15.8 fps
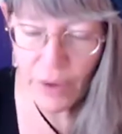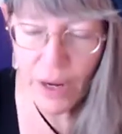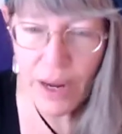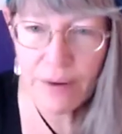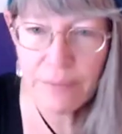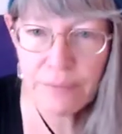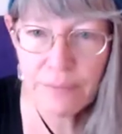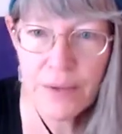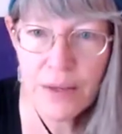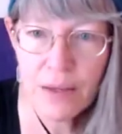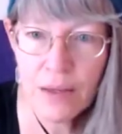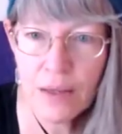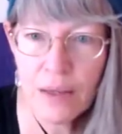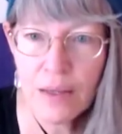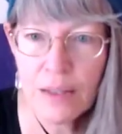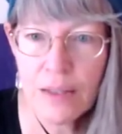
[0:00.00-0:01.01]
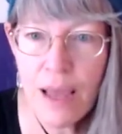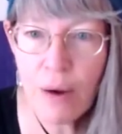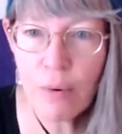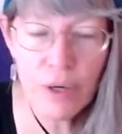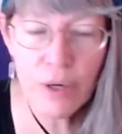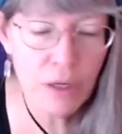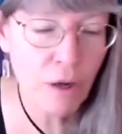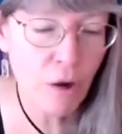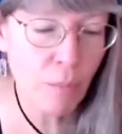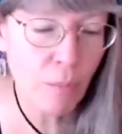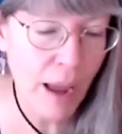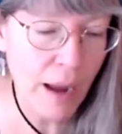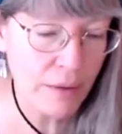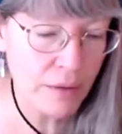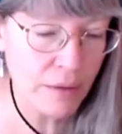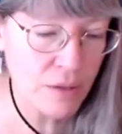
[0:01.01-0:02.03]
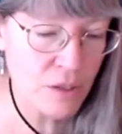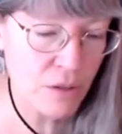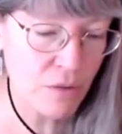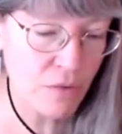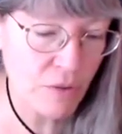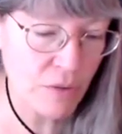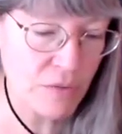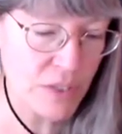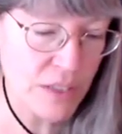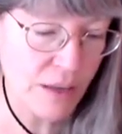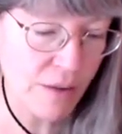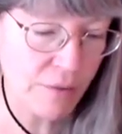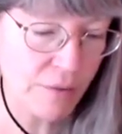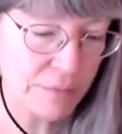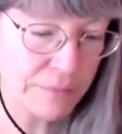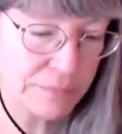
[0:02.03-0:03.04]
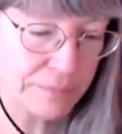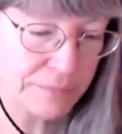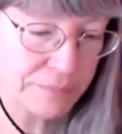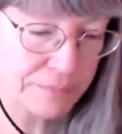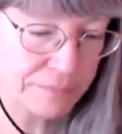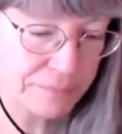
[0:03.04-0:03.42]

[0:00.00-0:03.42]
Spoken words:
Okay, now we're going to go back to the 57.